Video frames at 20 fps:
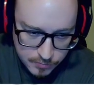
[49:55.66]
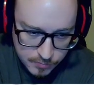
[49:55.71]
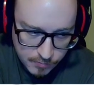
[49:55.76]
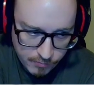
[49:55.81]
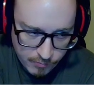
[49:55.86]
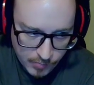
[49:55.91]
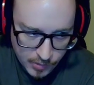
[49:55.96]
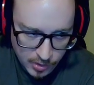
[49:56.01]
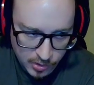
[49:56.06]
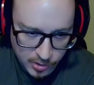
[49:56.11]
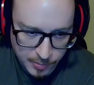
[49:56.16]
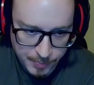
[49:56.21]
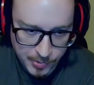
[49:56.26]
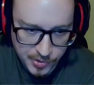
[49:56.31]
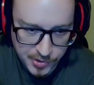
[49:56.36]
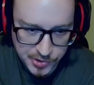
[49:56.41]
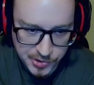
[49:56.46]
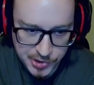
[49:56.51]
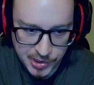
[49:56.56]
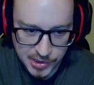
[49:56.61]
Our
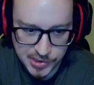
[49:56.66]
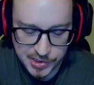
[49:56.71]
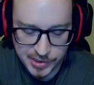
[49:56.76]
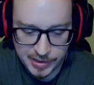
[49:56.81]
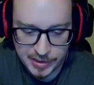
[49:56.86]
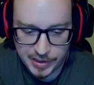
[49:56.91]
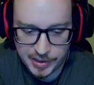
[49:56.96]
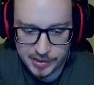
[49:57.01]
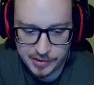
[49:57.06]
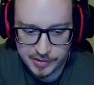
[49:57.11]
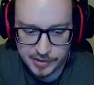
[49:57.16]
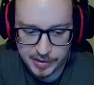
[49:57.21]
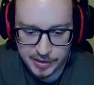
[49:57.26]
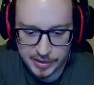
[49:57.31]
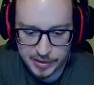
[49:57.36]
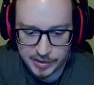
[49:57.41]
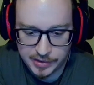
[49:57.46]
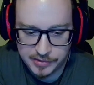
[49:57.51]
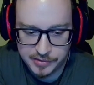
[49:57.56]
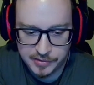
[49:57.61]
opponent checks again,
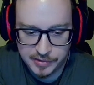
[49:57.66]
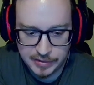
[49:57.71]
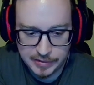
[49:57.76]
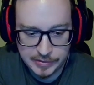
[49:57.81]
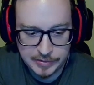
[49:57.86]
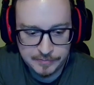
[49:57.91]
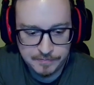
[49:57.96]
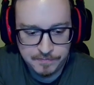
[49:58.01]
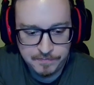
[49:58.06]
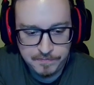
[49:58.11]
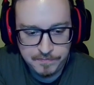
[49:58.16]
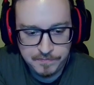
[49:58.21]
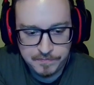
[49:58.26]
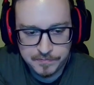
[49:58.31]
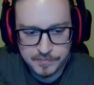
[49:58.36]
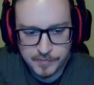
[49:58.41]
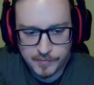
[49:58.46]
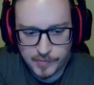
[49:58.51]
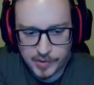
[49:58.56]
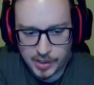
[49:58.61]
and
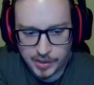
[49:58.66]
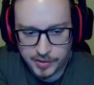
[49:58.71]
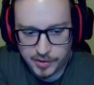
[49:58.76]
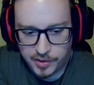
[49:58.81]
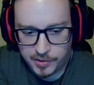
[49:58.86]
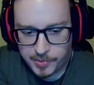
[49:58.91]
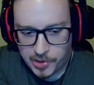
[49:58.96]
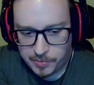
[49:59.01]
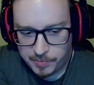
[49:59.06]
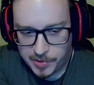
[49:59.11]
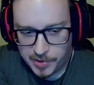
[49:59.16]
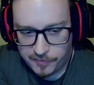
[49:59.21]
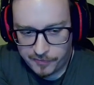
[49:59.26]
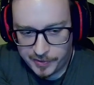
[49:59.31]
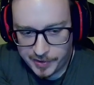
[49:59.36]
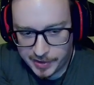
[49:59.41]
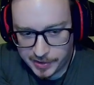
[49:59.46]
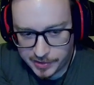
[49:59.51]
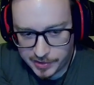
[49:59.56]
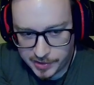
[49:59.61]
I thought about bluffing
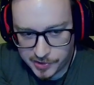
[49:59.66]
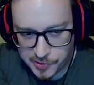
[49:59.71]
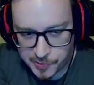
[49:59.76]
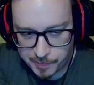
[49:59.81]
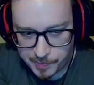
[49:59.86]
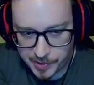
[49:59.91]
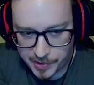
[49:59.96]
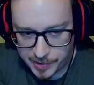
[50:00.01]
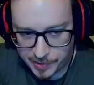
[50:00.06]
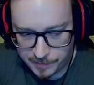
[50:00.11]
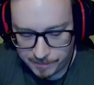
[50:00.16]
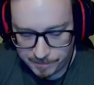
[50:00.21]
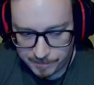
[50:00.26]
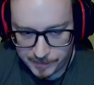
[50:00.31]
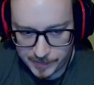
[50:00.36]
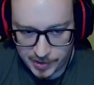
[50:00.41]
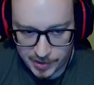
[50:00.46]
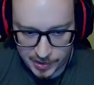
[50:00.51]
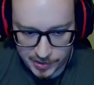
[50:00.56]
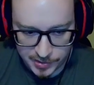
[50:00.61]
at this, but
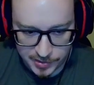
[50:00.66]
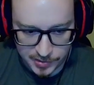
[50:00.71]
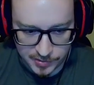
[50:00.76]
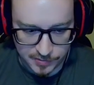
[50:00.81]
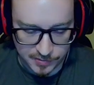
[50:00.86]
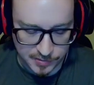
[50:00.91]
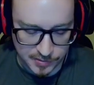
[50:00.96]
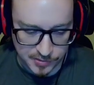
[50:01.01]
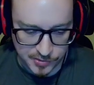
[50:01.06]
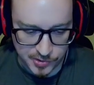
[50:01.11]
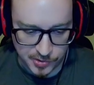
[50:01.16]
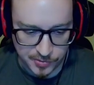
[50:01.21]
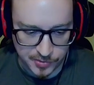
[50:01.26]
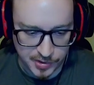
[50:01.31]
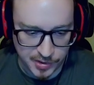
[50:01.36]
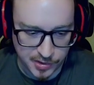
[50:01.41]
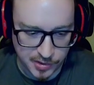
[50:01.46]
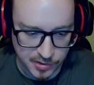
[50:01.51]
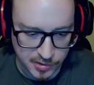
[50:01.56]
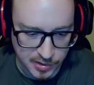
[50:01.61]
I don't
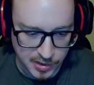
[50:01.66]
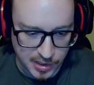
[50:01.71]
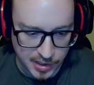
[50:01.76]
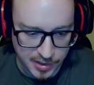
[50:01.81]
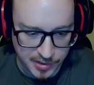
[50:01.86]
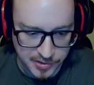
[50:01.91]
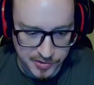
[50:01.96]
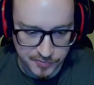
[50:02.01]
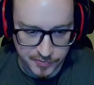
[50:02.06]
think our line is very